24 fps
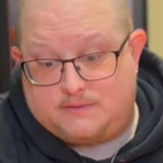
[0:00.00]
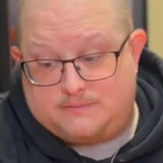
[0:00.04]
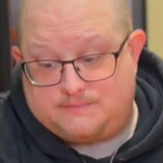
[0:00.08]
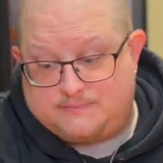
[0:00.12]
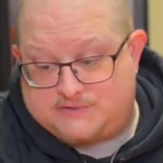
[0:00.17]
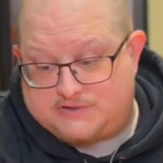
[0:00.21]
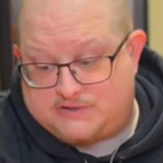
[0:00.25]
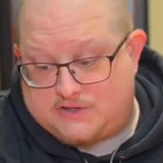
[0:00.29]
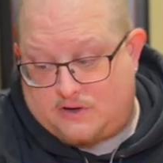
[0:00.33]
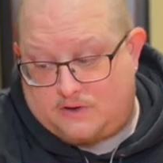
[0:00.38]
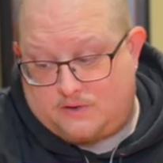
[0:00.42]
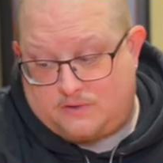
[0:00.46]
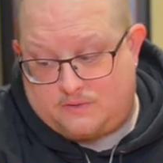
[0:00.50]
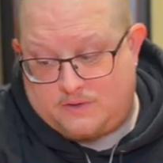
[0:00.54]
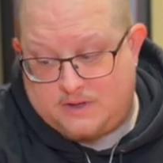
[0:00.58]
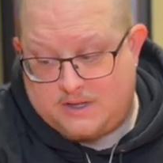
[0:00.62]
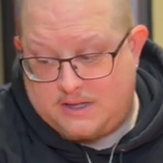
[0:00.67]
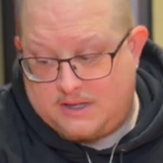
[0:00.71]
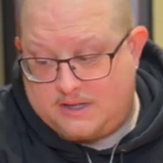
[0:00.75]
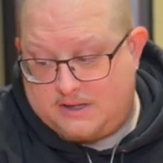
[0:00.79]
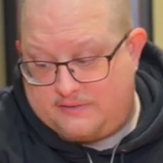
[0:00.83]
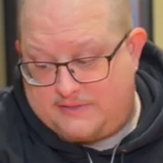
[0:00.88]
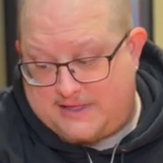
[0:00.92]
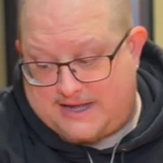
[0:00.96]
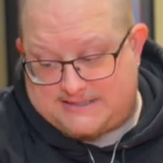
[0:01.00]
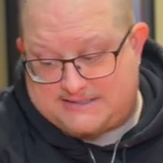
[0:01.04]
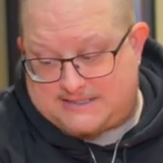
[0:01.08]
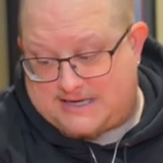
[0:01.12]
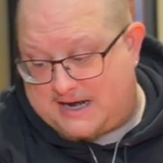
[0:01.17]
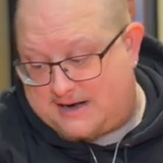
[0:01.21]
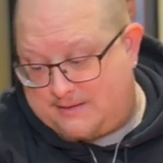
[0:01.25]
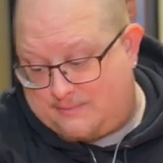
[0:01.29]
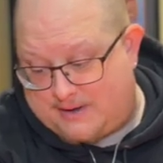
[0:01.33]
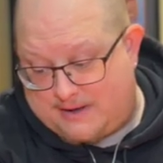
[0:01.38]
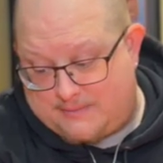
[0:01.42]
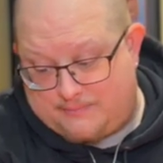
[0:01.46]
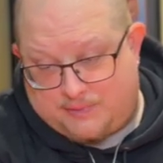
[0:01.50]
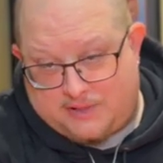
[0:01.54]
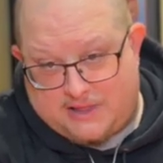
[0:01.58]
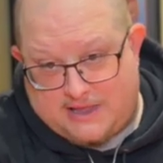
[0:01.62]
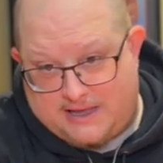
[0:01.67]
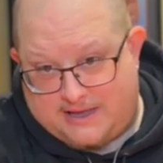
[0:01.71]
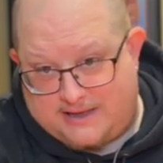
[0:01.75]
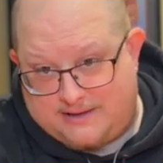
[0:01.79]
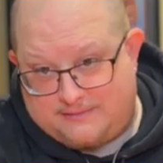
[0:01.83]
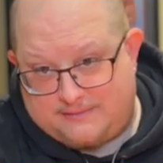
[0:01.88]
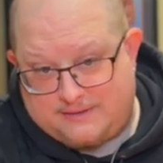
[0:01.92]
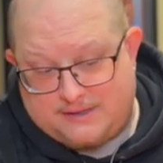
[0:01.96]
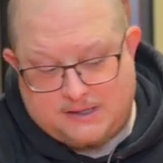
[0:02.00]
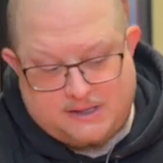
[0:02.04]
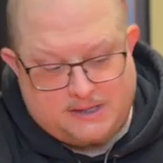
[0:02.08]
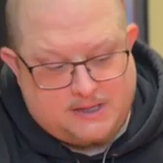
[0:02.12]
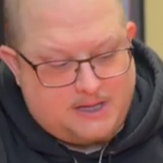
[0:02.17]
So that's kind of my plan.